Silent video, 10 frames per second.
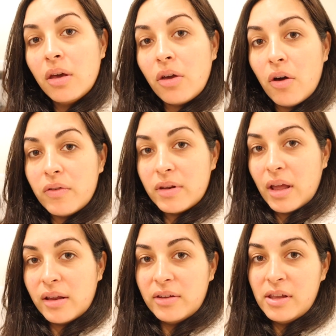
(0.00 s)

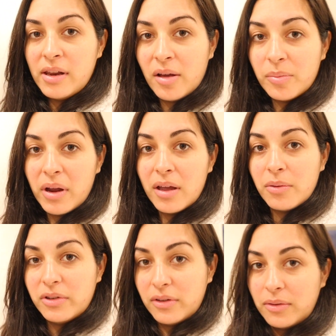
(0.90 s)
COVID-19 outbreak,
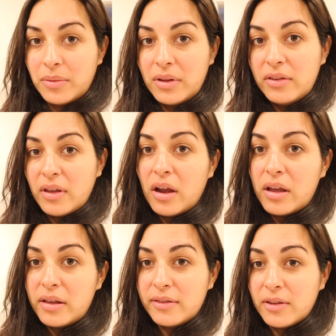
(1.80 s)
which is really
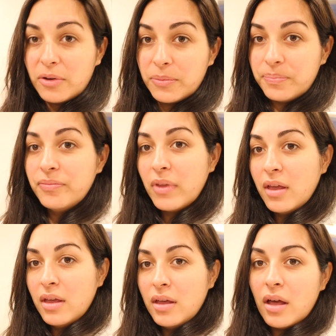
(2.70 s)
scary. So
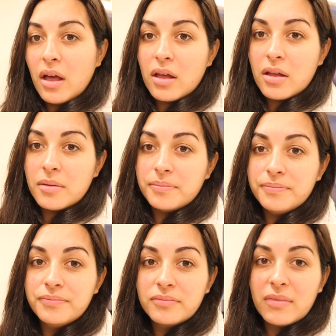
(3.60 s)

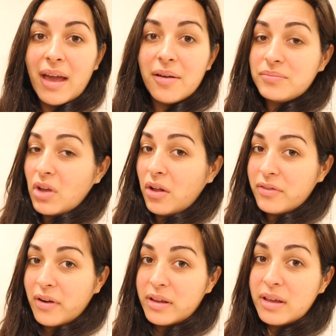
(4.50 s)
yeah, all
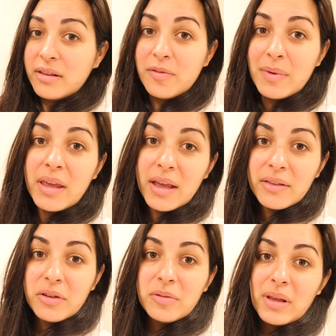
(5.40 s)
of our gigs have been
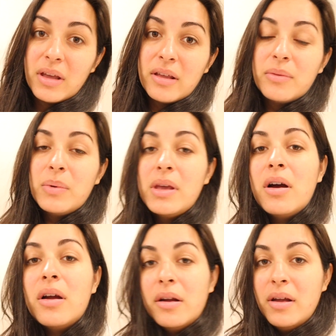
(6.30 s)
canceled because we
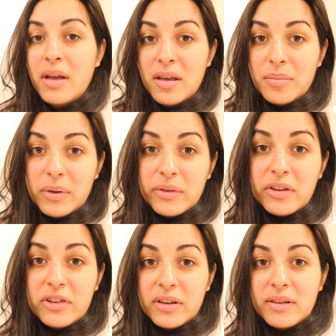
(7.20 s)
are
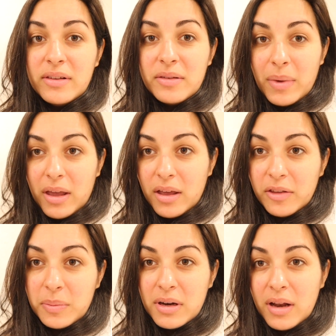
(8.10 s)
musicians. My
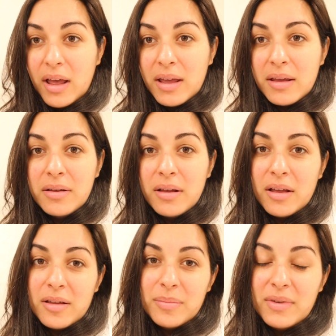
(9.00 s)
husband and I,
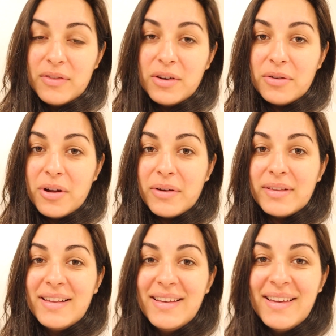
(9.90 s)
if you don't know
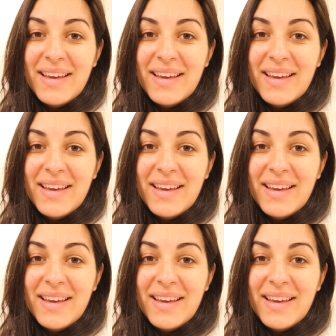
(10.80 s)
us,